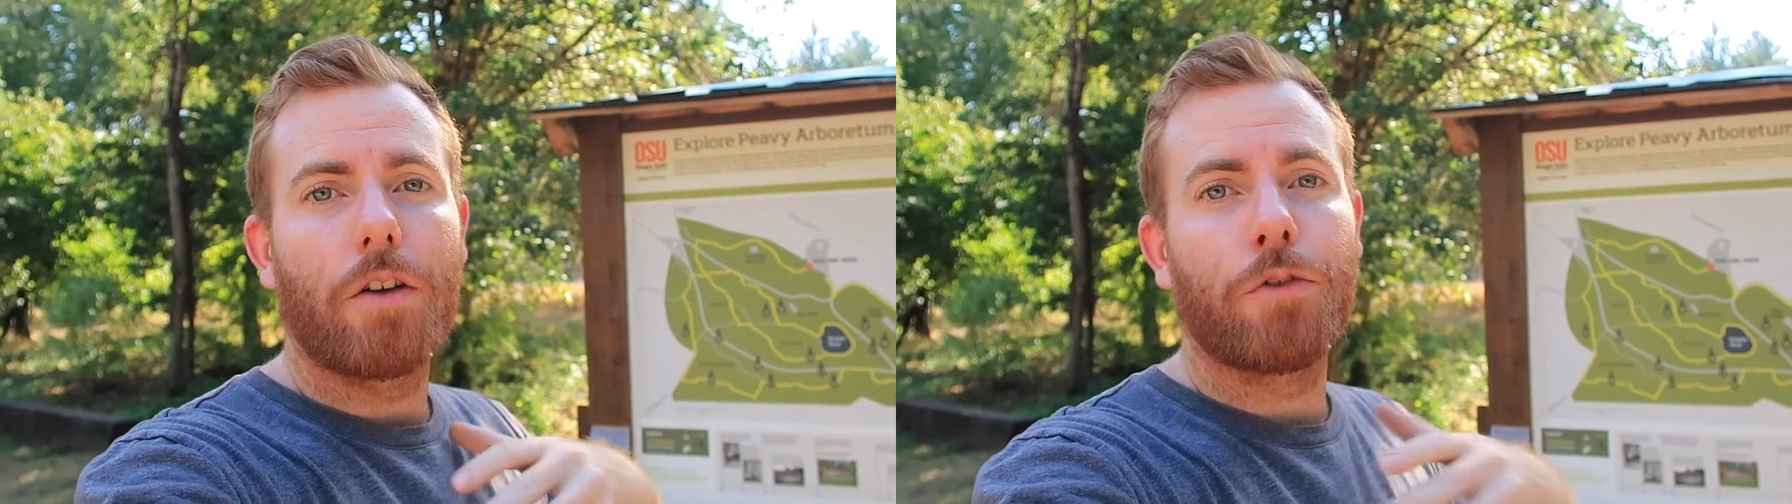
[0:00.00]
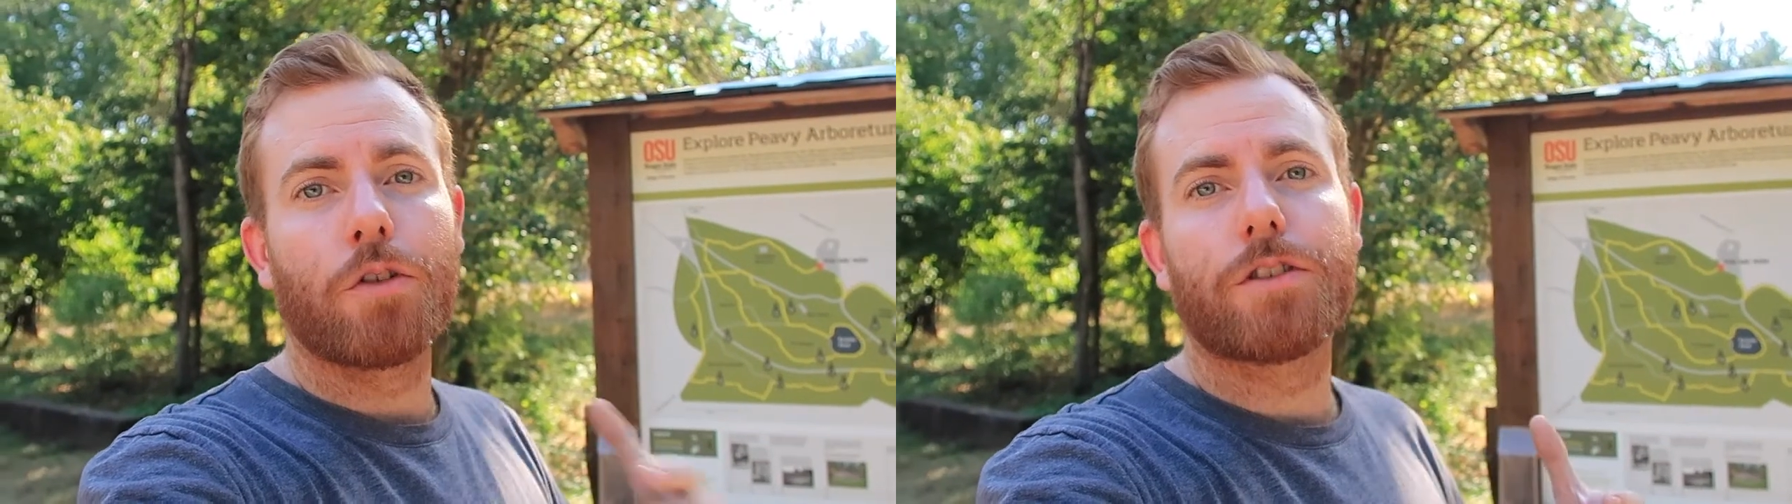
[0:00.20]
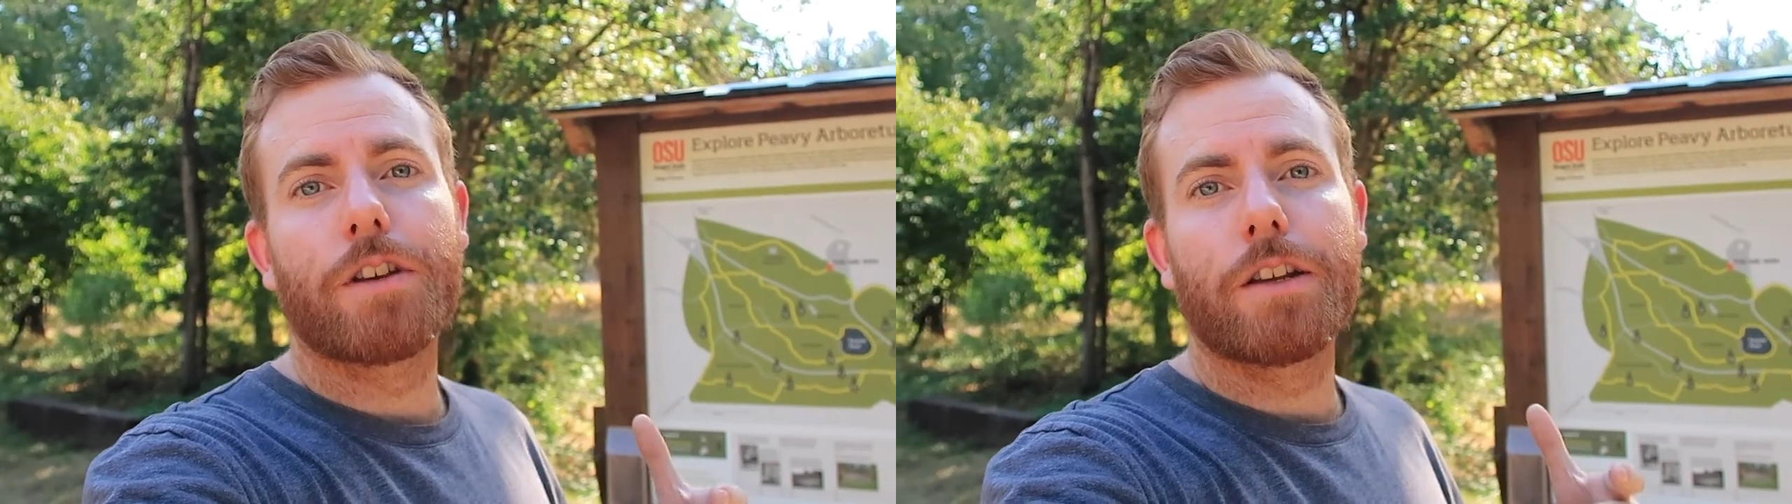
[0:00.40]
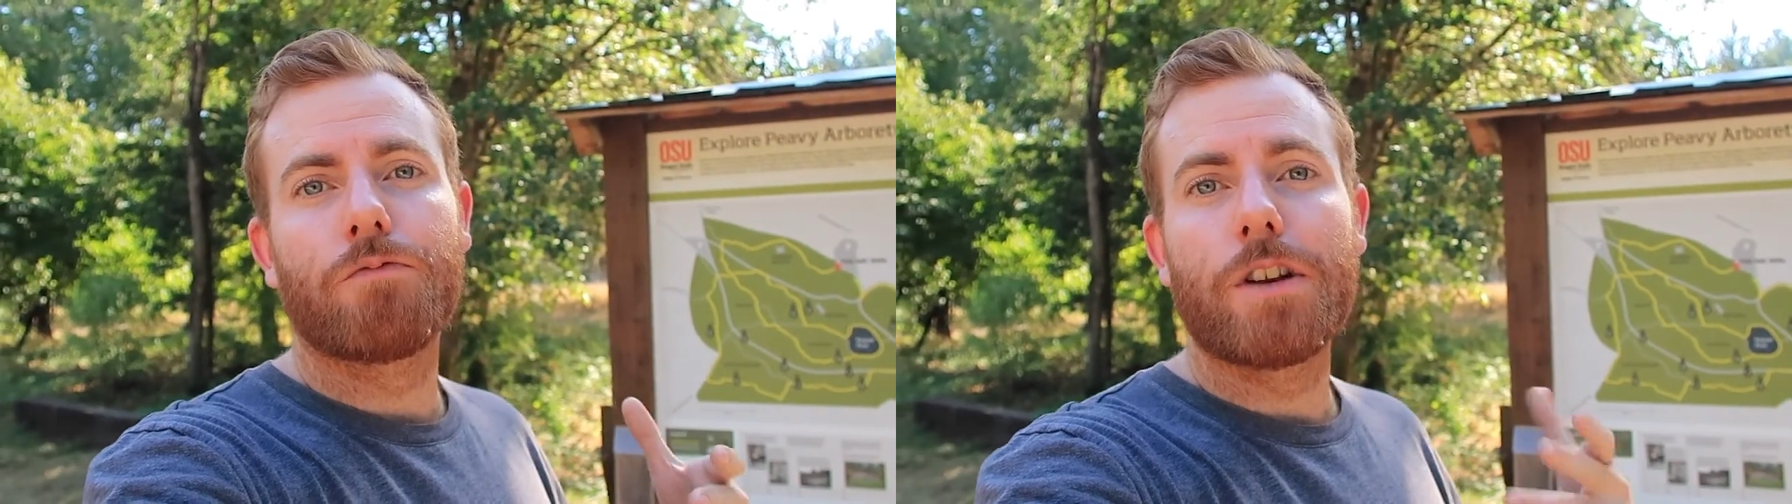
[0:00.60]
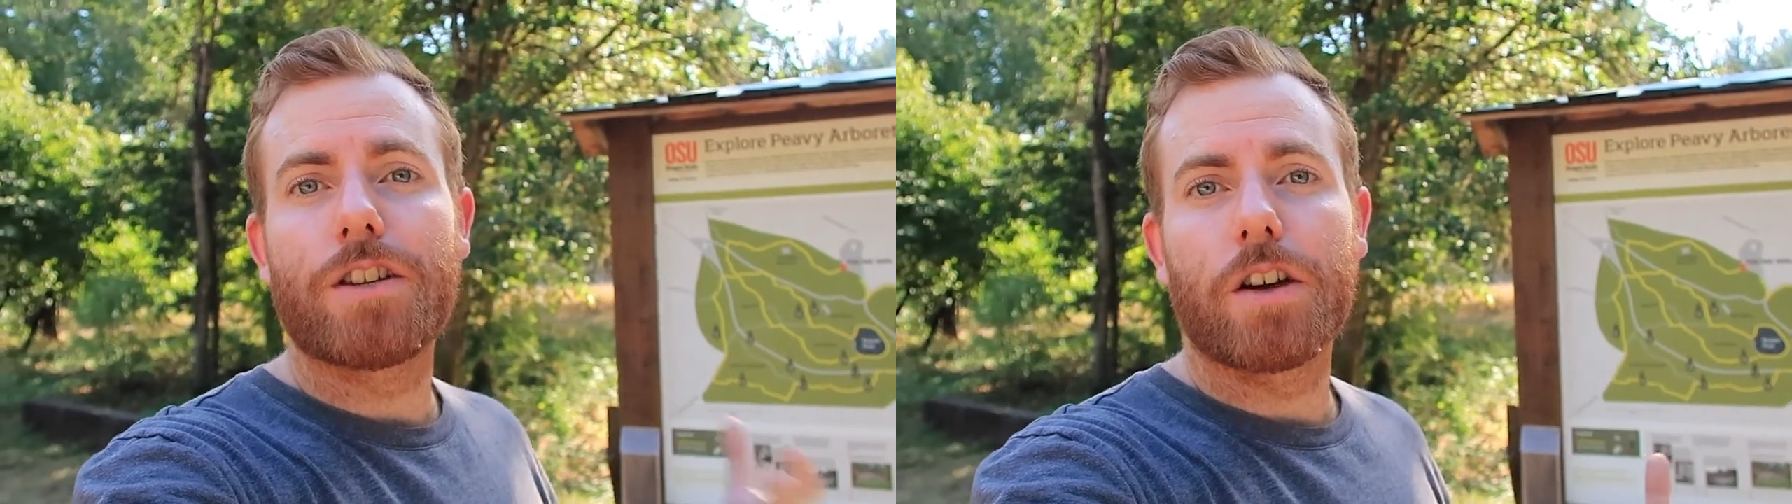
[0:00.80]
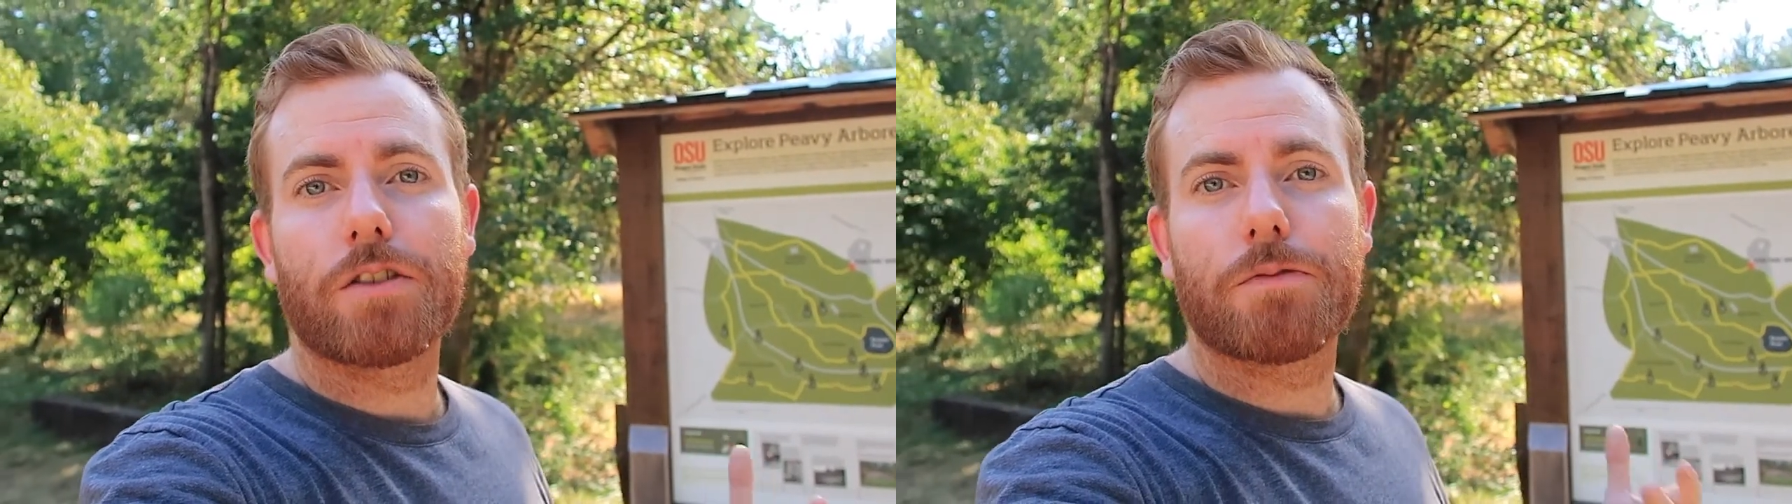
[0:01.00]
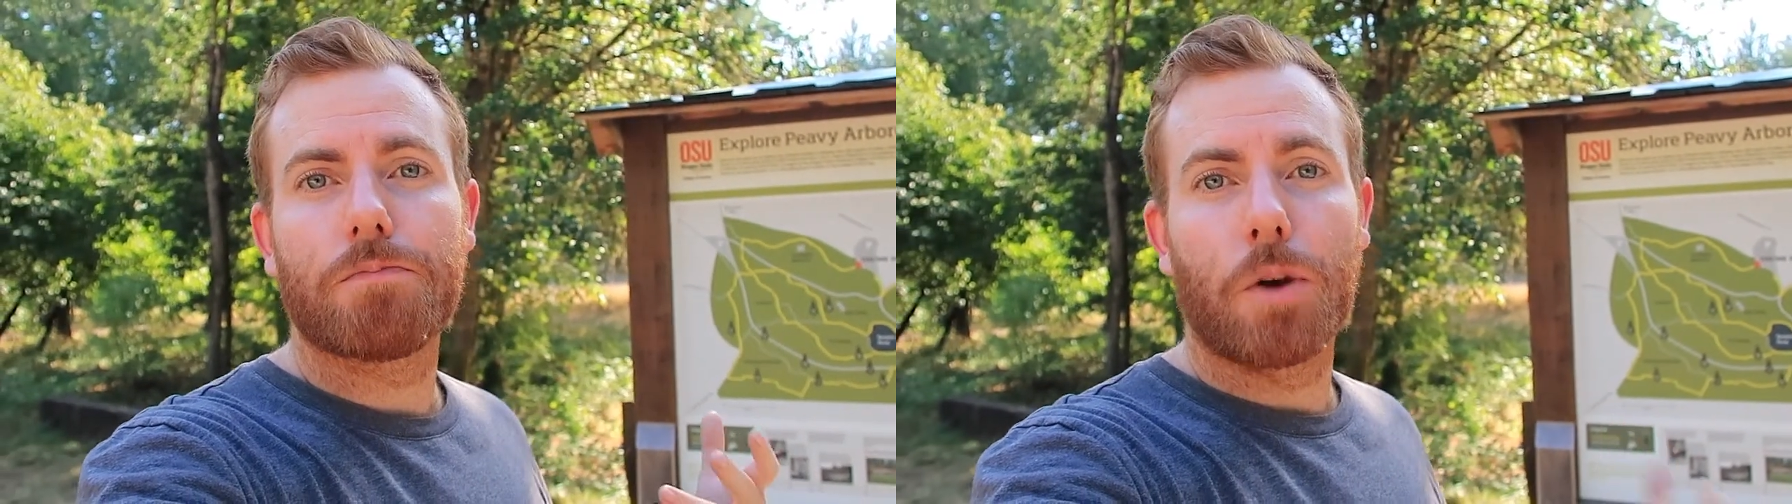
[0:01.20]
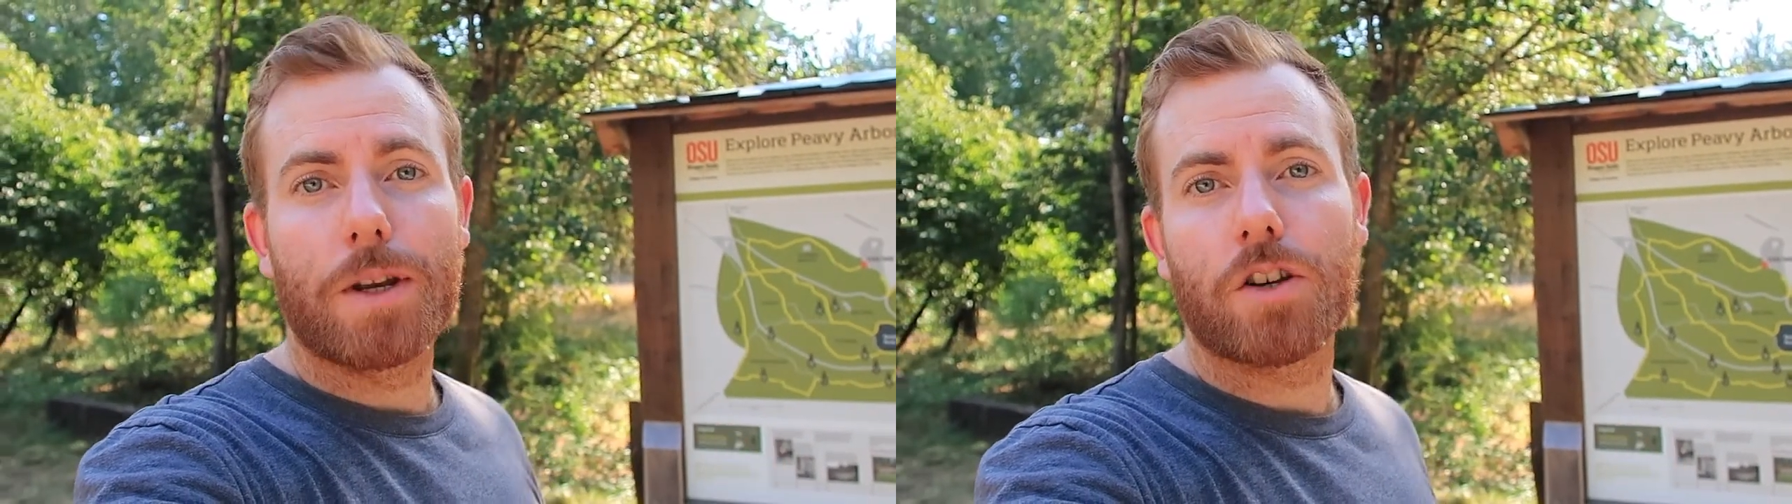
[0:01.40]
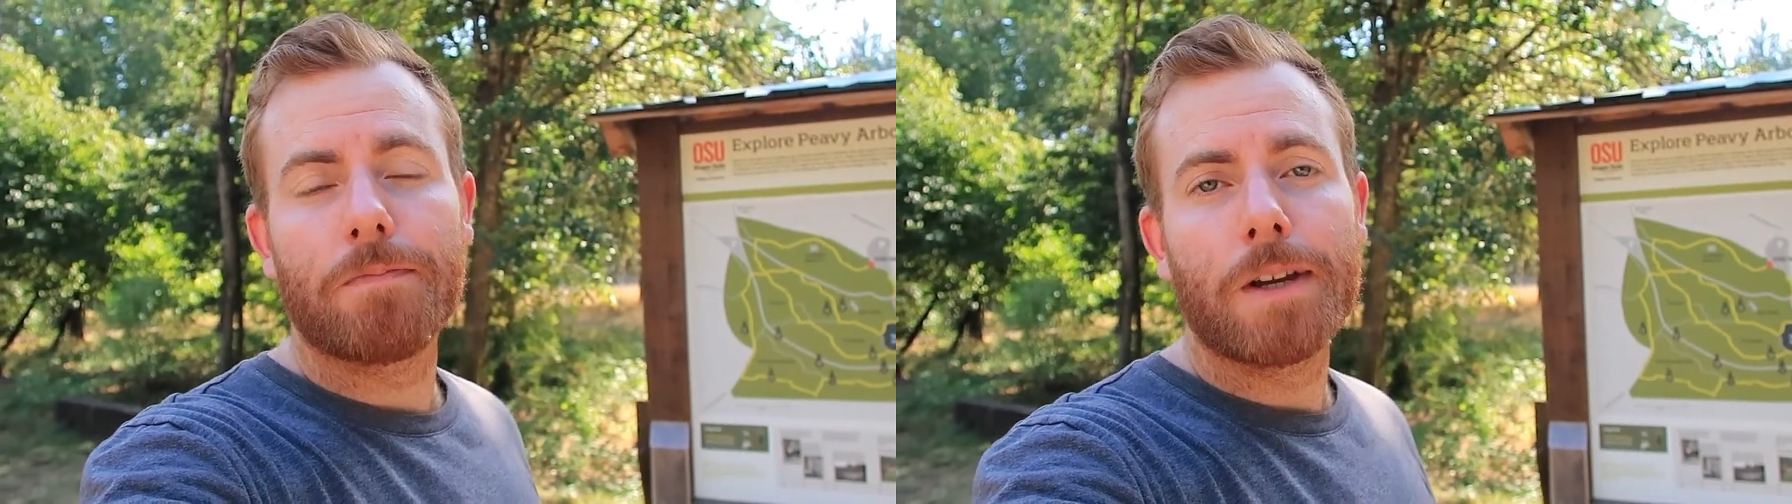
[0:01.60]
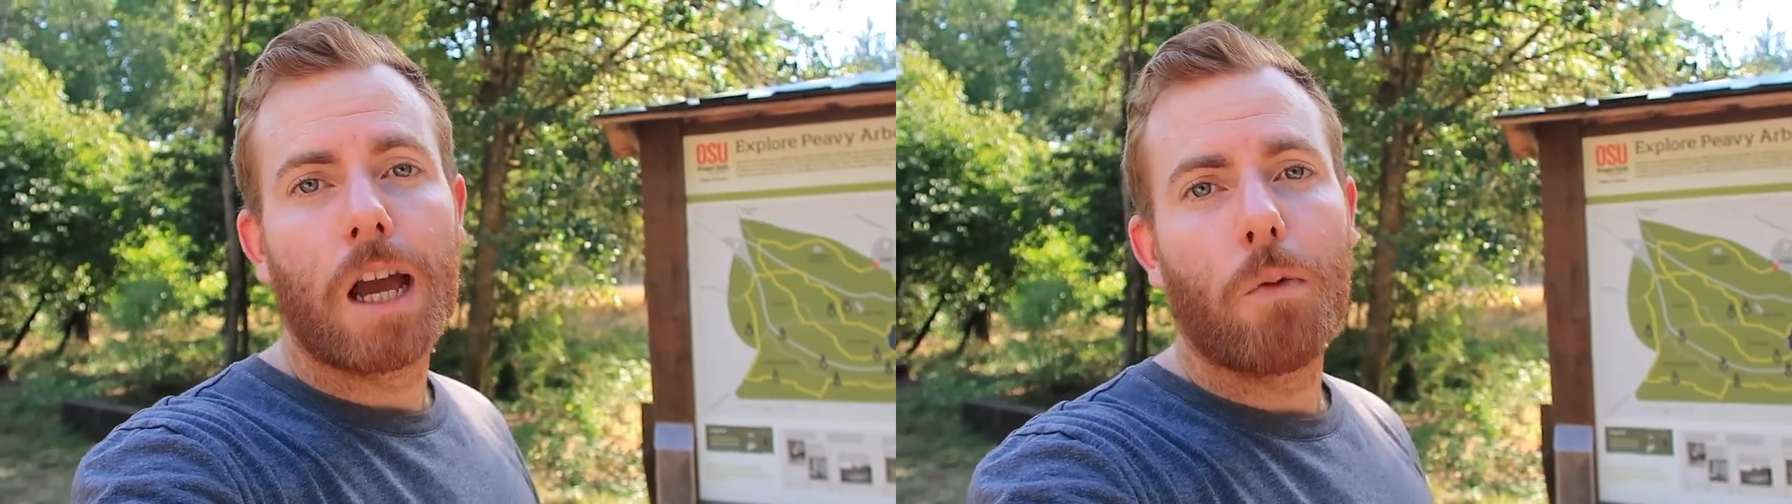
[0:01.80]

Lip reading: forestry research commission,